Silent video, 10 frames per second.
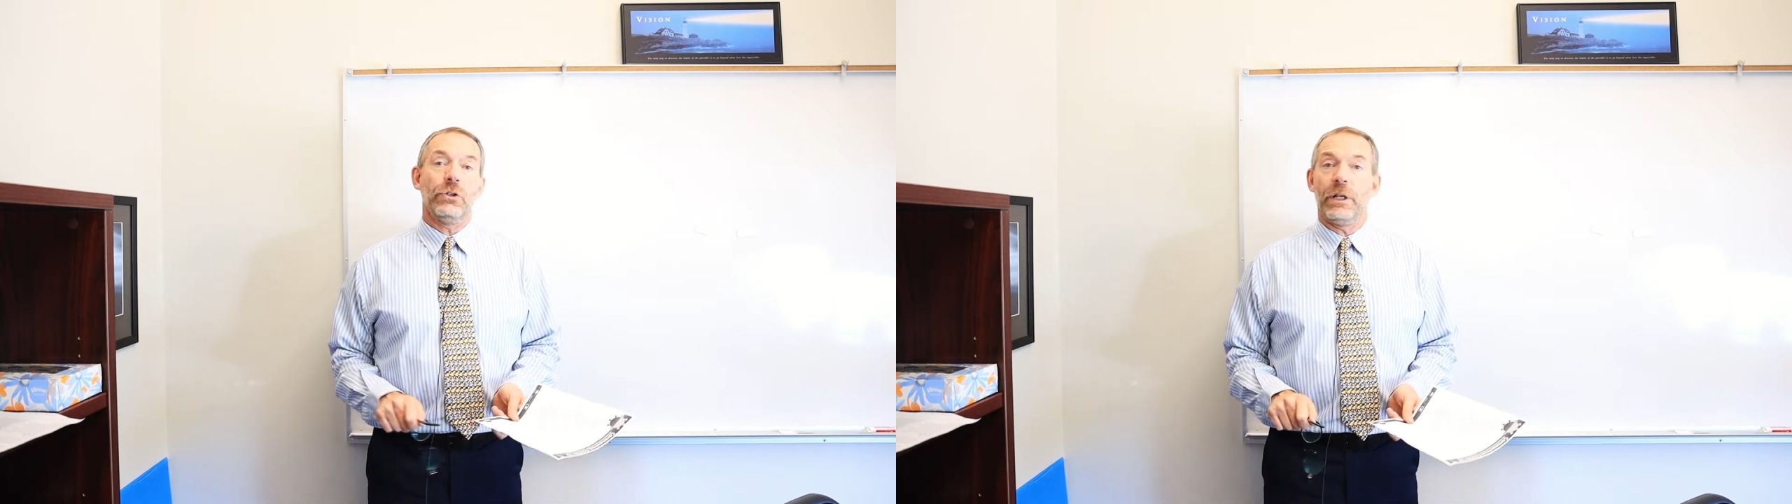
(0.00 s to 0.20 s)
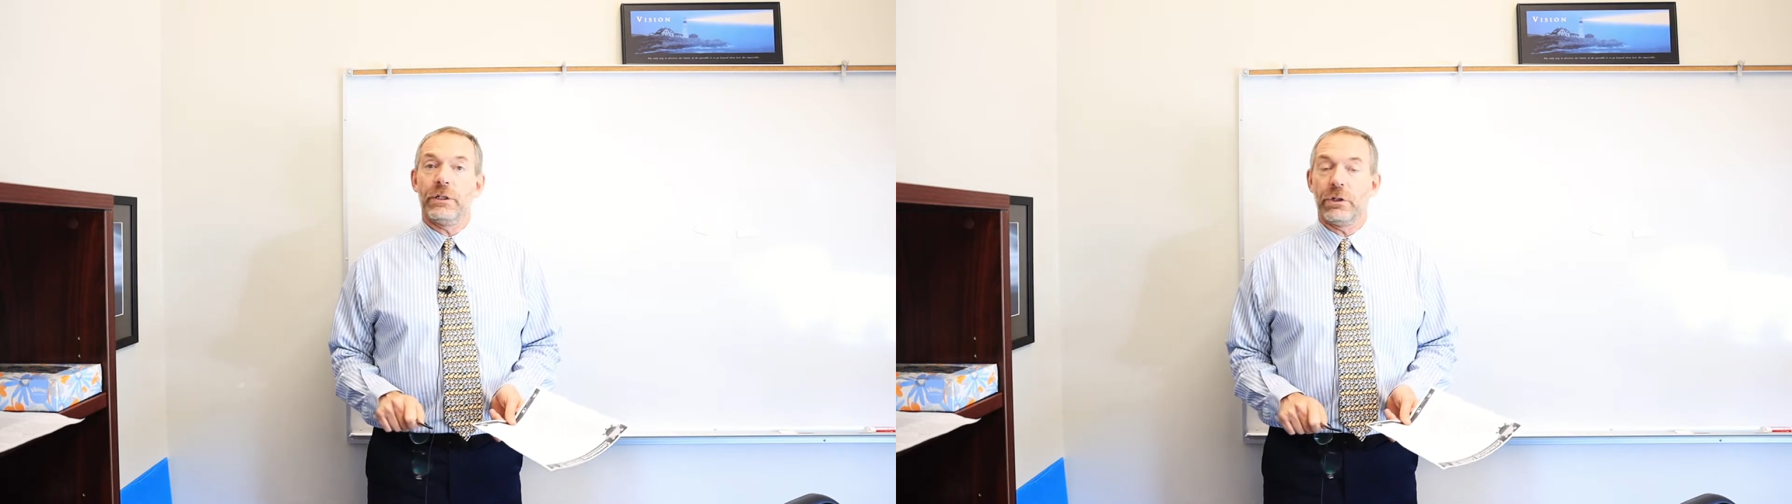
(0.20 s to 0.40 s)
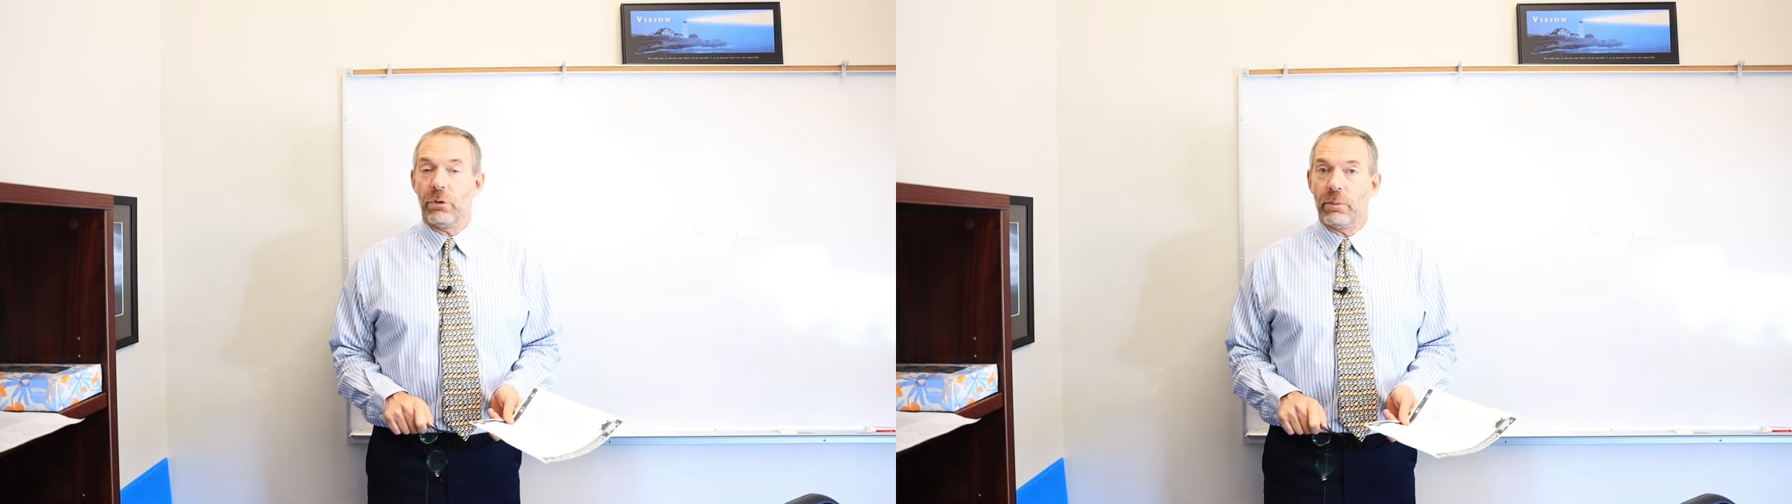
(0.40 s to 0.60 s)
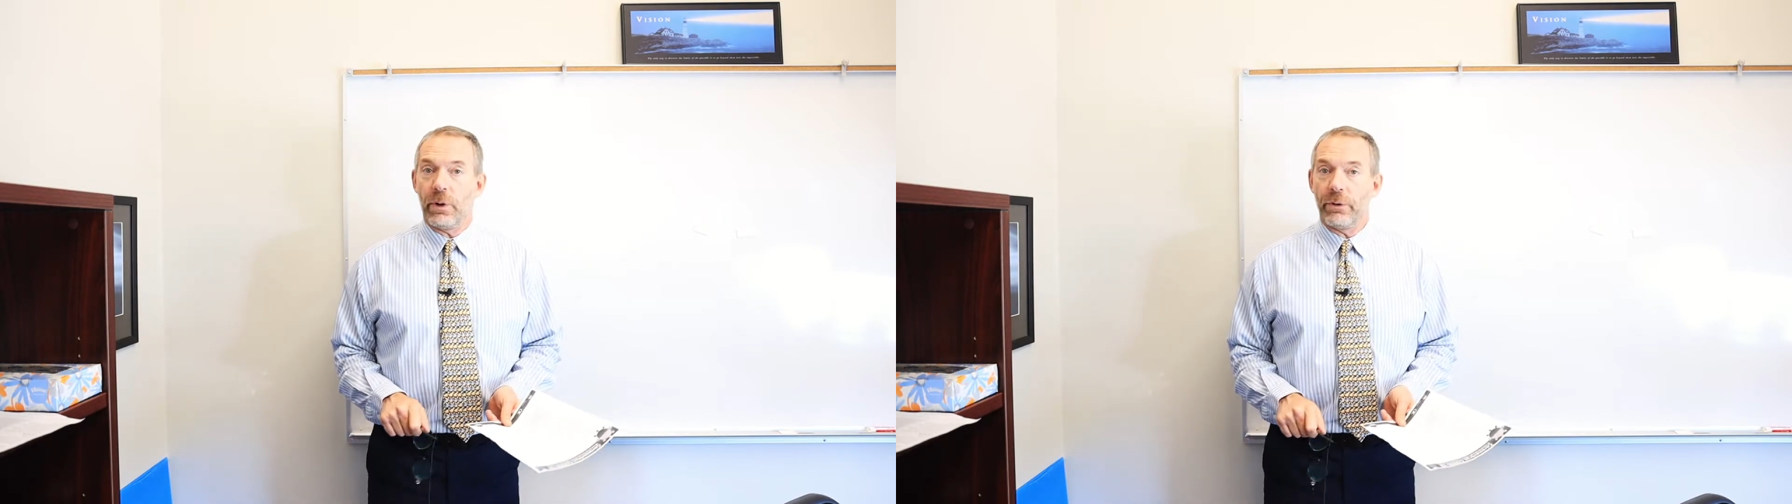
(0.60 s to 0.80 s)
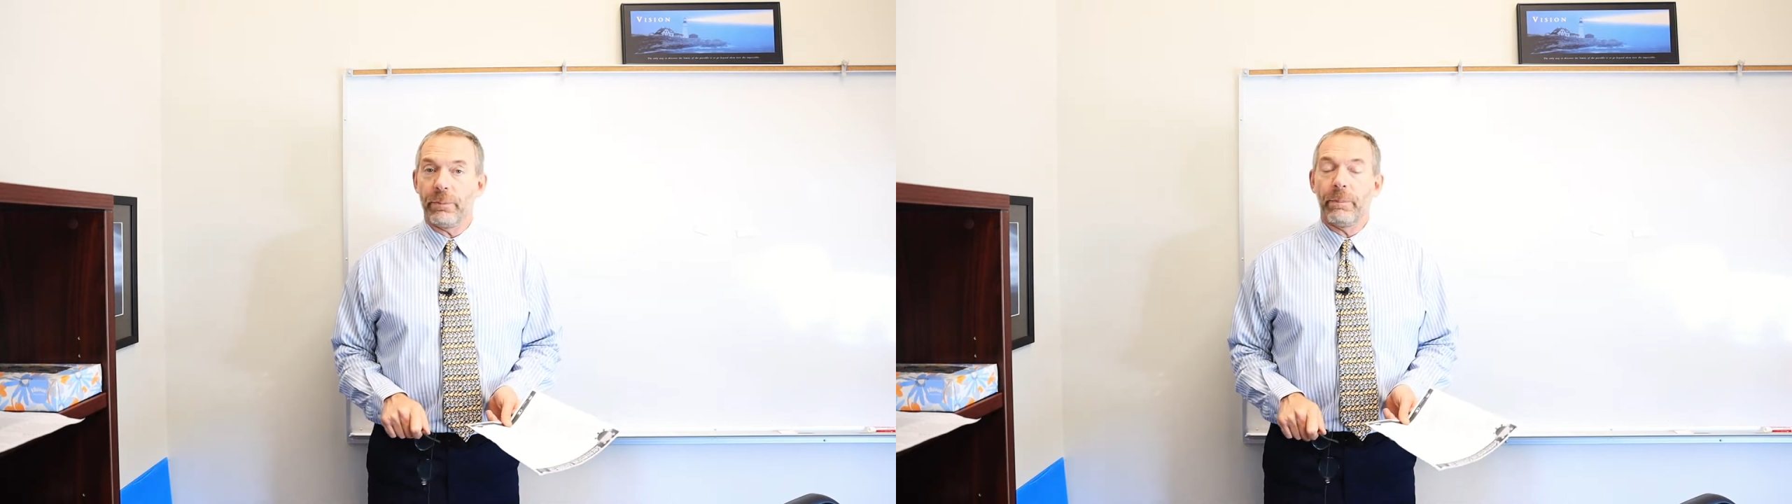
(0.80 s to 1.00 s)
you need to know
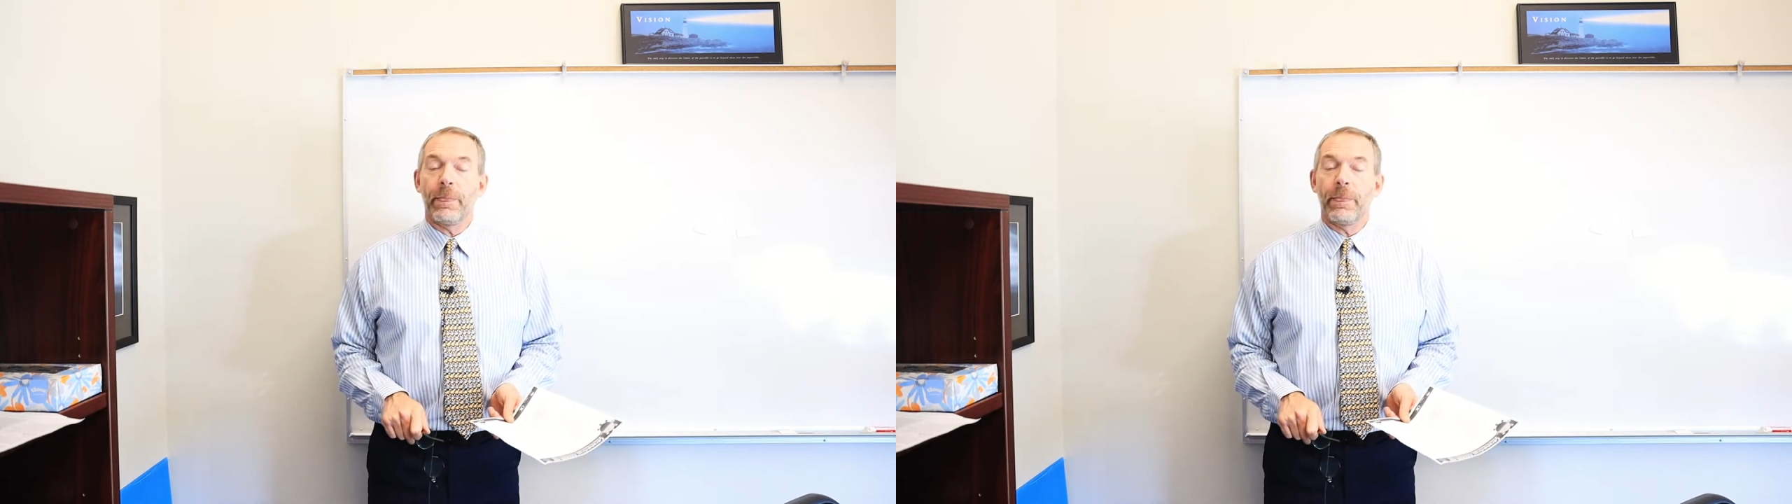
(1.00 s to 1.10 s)
about